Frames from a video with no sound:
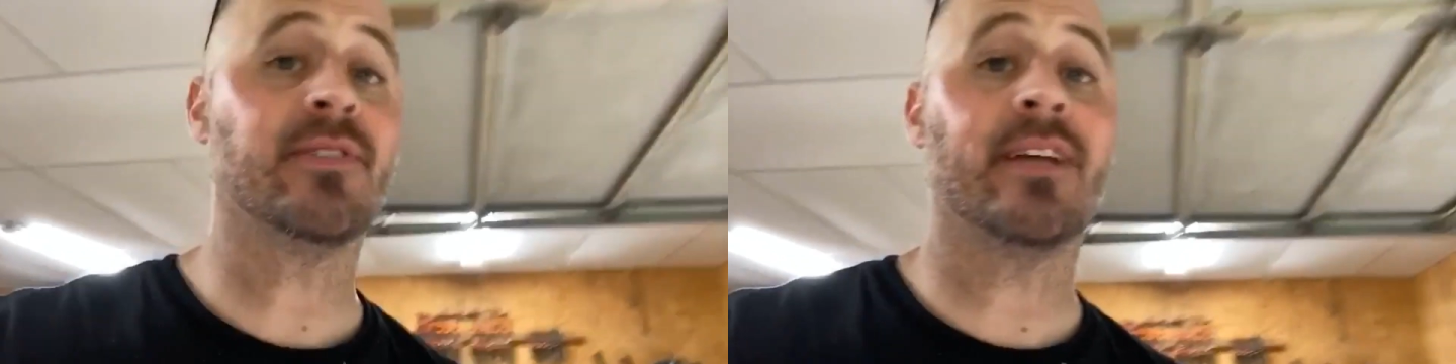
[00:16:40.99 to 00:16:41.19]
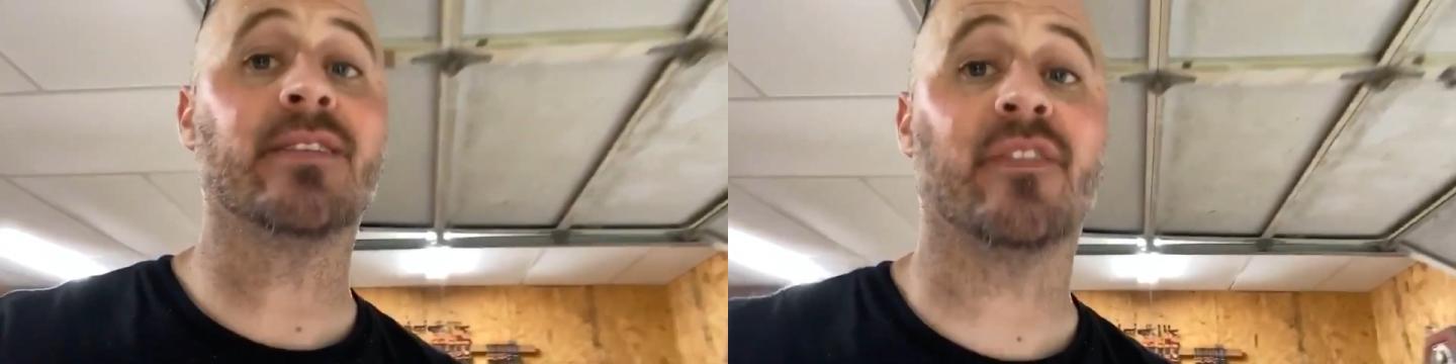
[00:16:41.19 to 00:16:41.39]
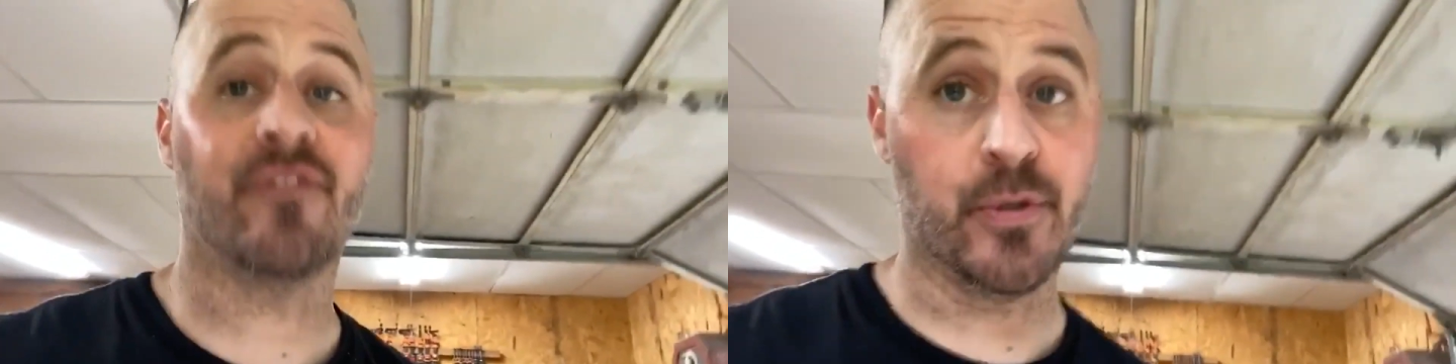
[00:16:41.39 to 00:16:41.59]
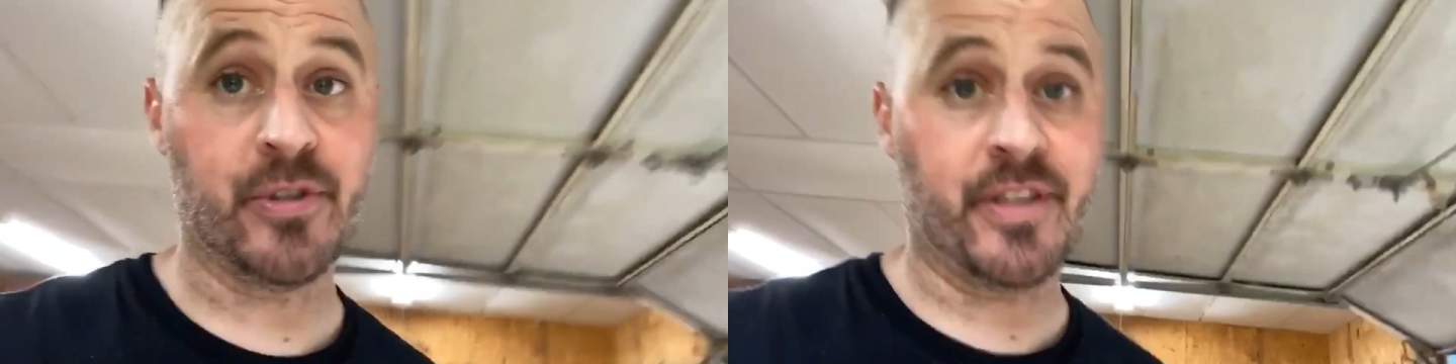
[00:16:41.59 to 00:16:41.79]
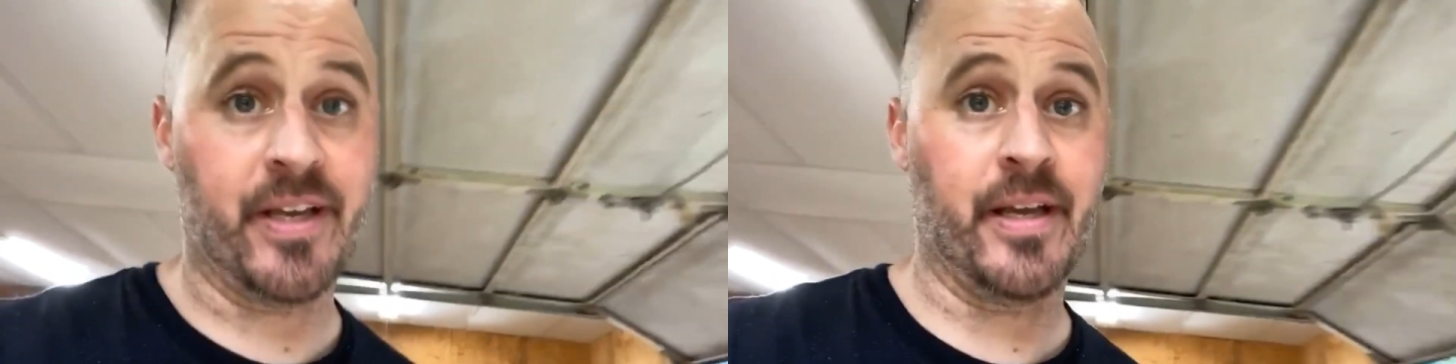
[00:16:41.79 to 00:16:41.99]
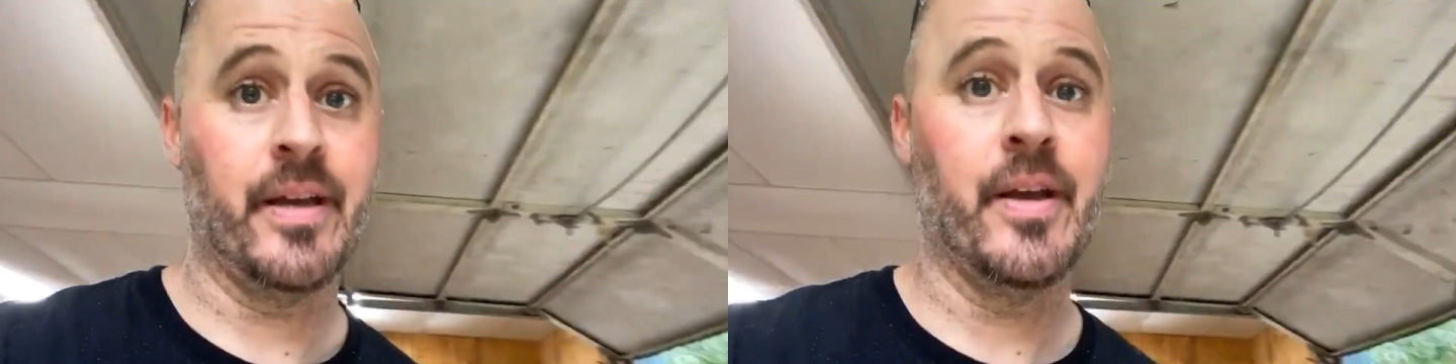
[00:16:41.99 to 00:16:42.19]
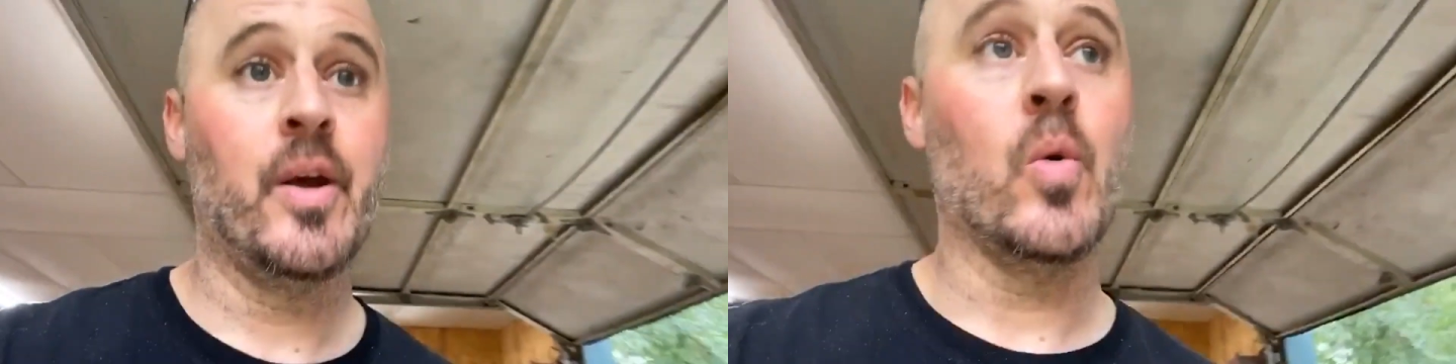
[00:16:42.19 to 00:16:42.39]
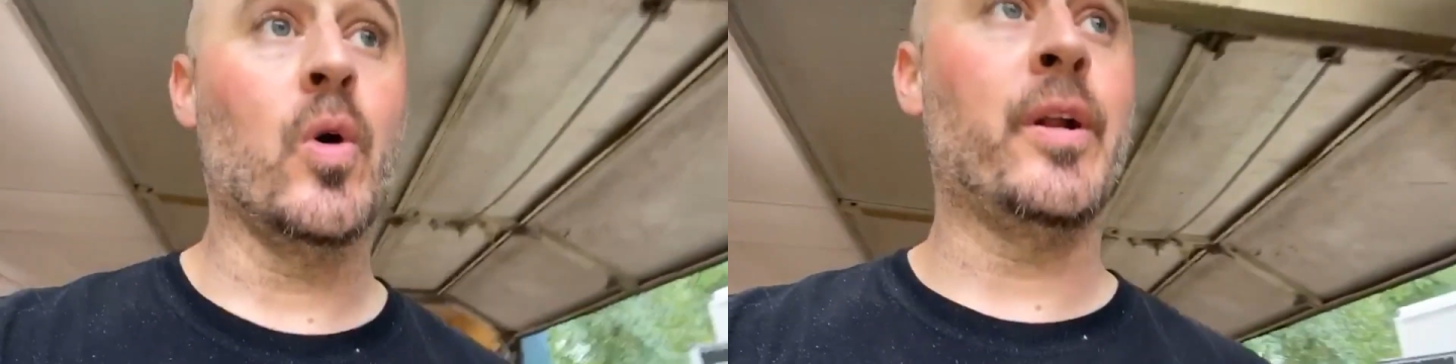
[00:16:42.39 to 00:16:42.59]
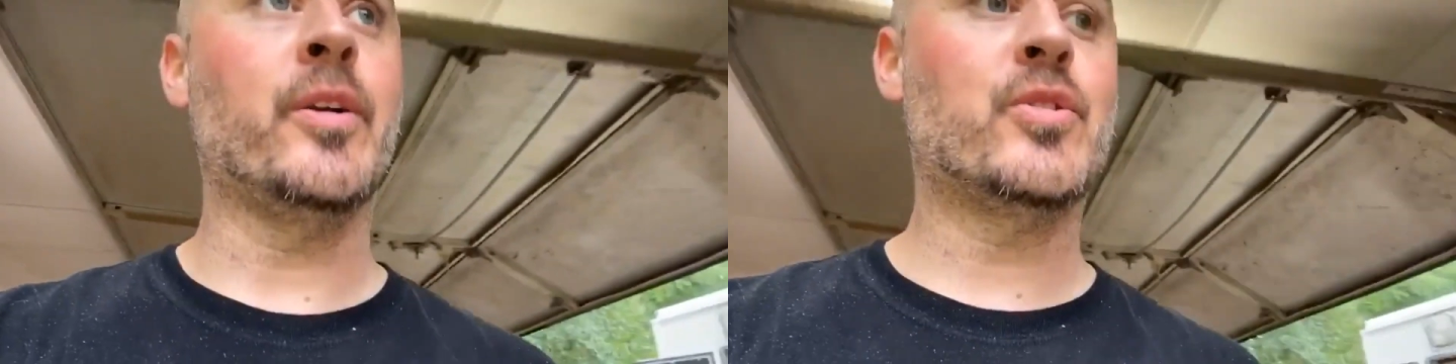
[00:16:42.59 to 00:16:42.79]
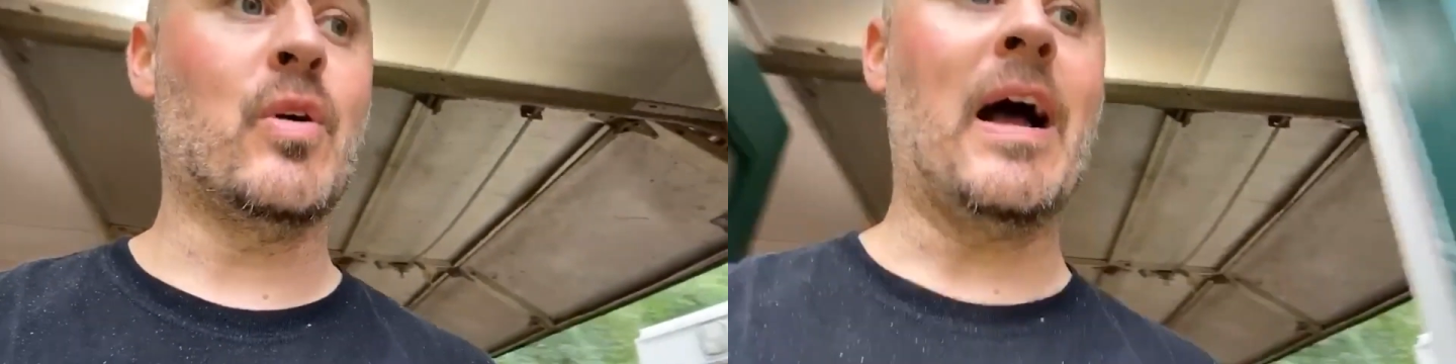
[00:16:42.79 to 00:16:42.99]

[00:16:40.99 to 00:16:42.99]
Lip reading: that's the first thing we're gonna try